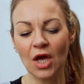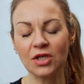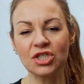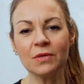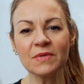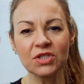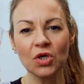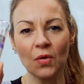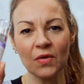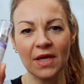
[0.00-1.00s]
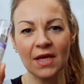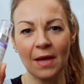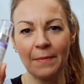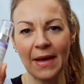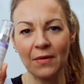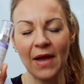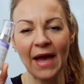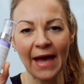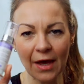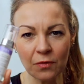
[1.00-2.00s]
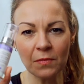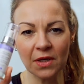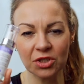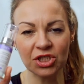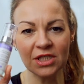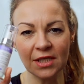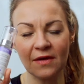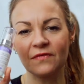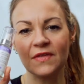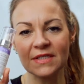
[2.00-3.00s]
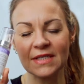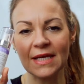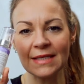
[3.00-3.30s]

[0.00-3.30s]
and she was talking about how much she loved this